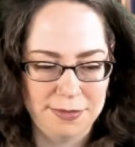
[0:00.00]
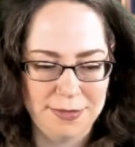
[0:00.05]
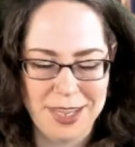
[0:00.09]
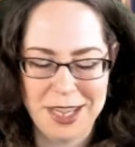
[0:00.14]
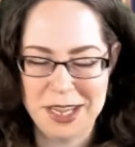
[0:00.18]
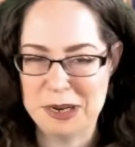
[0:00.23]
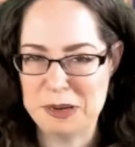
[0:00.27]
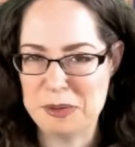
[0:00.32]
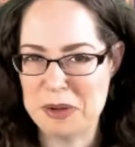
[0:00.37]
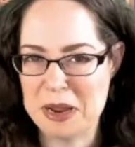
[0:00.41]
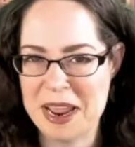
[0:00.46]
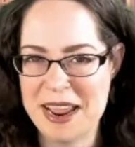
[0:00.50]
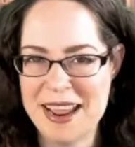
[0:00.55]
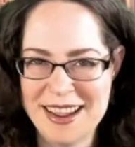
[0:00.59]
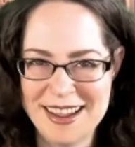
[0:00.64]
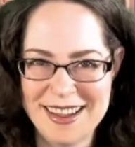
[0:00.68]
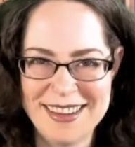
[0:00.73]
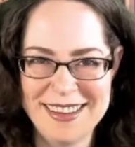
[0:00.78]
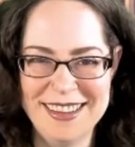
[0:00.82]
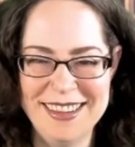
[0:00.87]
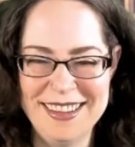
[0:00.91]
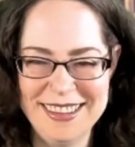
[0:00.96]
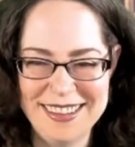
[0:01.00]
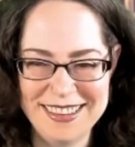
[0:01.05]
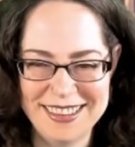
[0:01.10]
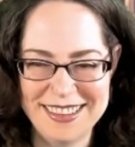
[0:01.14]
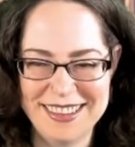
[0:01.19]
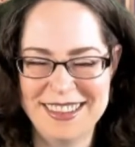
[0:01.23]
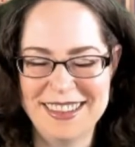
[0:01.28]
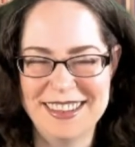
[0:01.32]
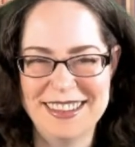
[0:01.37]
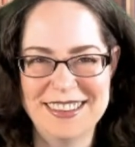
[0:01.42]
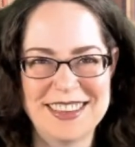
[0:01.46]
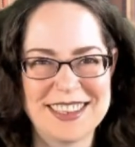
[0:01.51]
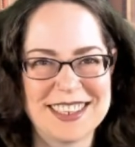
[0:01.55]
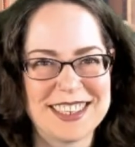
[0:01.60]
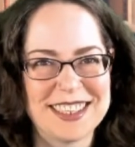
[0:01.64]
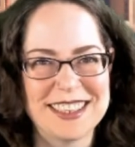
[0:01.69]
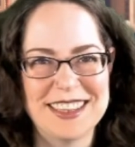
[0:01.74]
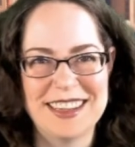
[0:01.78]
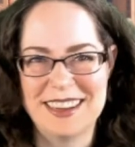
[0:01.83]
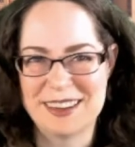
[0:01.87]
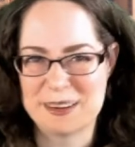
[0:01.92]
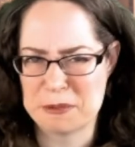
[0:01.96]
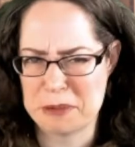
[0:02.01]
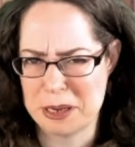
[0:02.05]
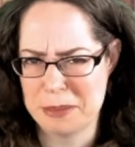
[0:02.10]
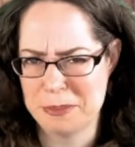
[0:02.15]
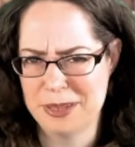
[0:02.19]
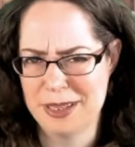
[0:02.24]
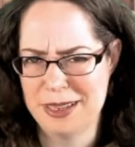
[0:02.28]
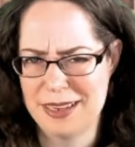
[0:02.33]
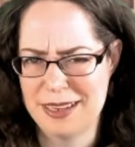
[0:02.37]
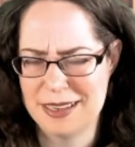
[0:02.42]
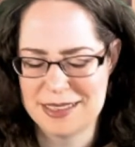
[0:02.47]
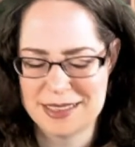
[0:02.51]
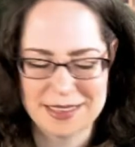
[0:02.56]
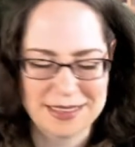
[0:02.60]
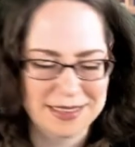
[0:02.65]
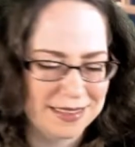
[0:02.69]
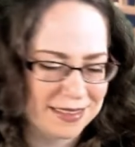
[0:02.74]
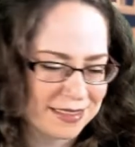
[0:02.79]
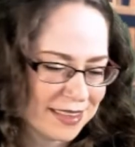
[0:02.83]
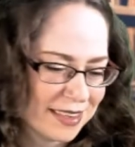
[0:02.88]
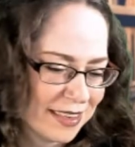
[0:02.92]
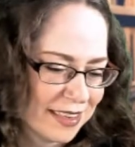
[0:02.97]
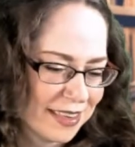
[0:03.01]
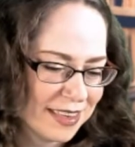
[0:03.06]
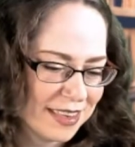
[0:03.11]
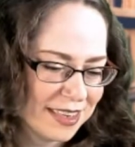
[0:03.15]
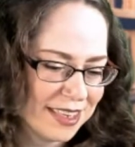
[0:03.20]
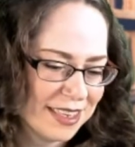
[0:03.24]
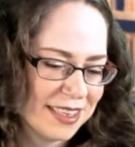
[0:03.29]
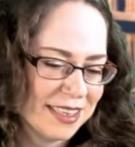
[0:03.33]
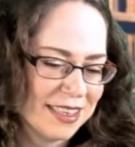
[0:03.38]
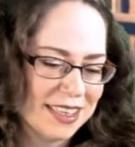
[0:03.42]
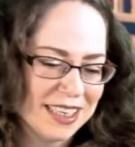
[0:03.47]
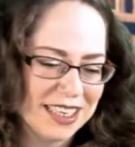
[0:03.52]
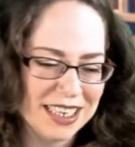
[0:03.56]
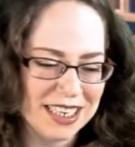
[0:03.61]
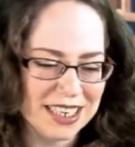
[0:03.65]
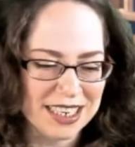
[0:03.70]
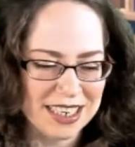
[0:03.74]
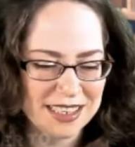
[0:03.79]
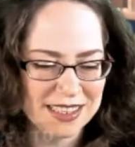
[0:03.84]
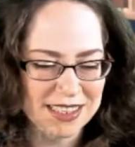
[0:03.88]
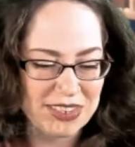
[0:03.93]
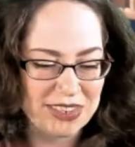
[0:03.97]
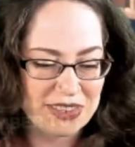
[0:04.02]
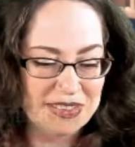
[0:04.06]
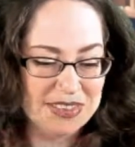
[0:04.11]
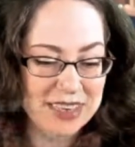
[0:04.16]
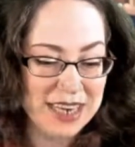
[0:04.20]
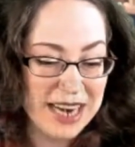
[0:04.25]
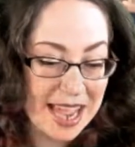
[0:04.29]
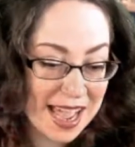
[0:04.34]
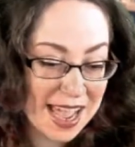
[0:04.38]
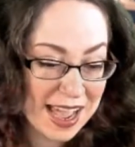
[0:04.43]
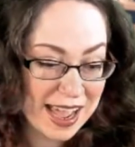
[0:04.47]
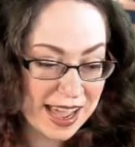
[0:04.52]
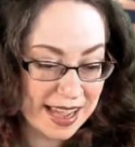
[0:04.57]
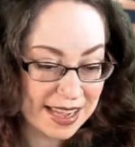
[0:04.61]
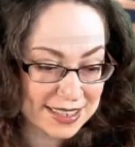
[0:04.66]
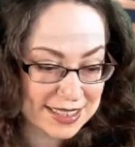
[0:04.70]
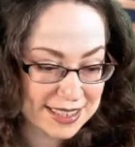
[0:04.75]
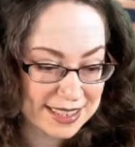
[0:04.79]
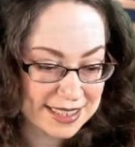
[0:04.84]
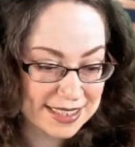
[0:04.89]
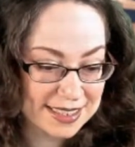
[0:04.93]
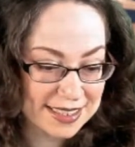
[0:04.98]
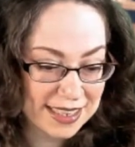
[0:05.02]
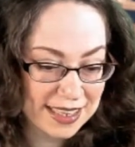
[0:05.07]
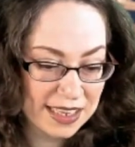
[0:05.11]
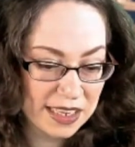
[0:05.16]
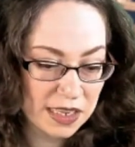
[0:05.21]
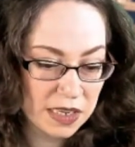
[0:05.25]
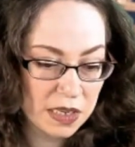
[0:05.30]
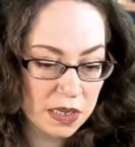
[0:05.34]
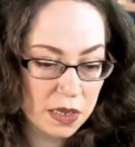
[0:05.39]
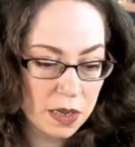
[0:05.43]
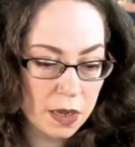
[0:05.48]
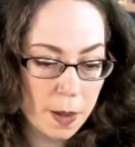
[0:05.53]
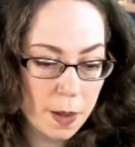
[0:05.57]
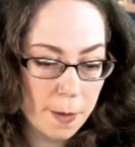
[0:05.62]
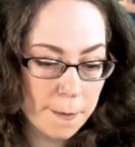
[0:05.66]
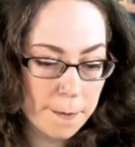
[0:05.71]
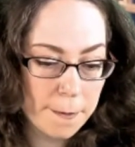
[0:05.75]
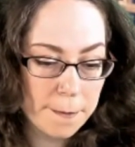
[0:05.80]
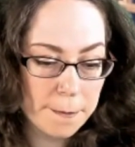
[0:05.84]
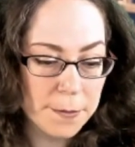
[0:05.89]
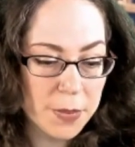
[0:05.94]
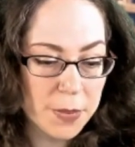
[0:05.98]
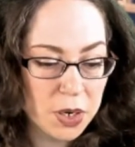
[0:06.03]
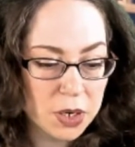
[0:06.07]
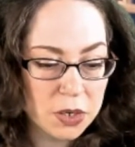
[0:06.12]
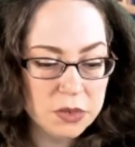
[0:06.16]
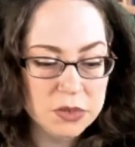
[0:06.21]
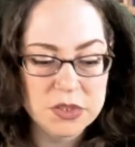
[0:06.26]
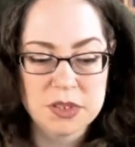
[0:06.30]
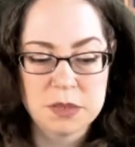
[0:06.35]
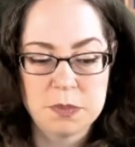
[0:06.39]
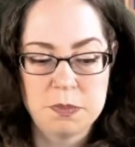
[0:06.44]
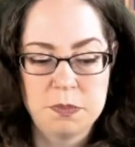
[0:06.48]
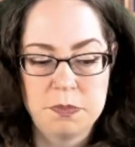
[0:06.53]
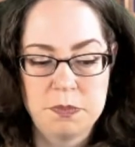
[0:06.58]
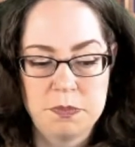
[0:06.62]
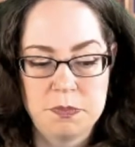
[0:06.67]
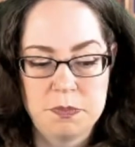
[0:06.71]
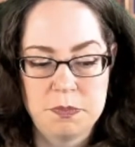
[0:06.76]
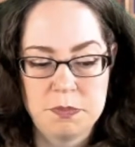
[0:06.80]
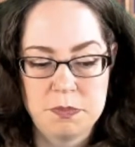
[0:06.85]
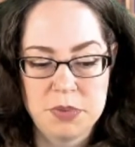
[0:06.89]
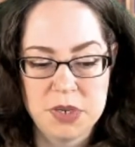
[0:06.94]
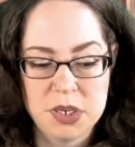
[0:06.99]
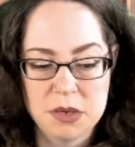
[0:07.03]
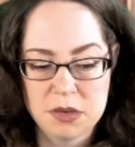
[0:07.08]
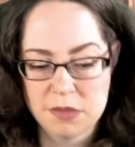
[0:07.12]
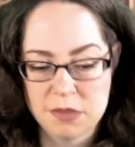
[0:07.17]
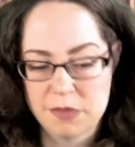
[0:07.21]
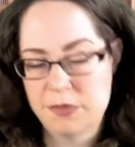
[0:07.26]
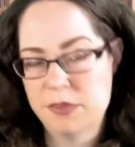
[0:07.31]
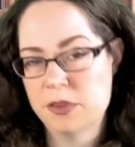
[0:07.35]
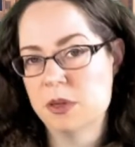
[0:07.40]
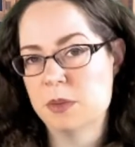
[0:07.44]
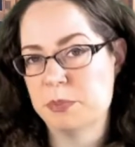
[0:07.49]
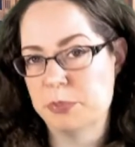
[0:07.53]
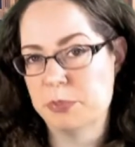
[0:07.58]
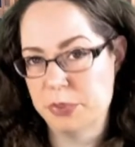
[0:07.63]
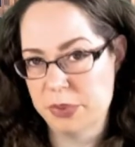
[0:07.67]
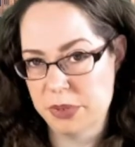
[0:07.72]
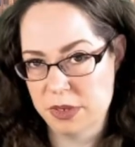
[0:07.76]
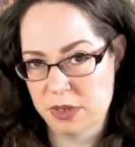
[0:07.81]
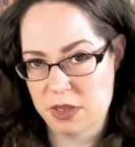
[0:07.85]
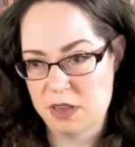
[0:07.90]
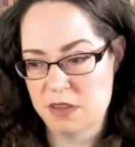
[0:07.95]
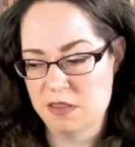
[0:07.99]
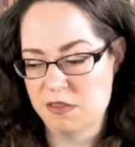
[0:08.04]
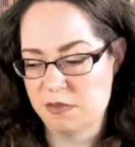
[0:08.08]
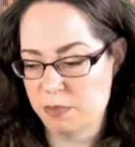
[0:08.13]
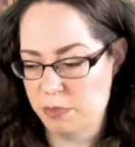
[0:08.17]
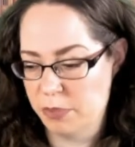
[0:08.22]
Anyway, that's a long rambly answer. All right, so next, most beautiful book you've